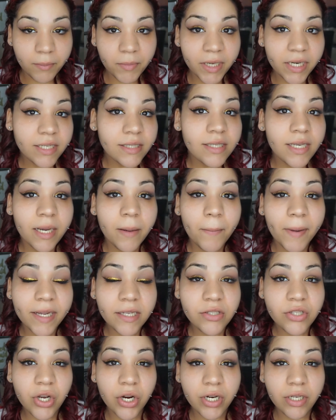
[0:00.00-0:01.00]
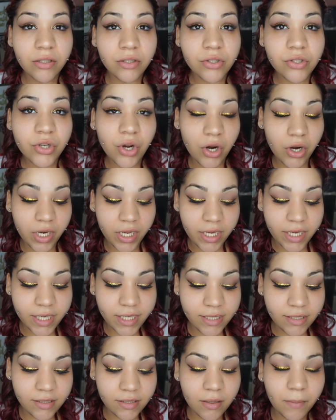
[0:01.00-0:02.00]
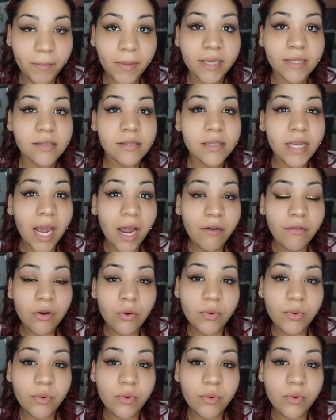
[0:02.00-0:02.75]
gonna take my Tarte the Tardiest mascara,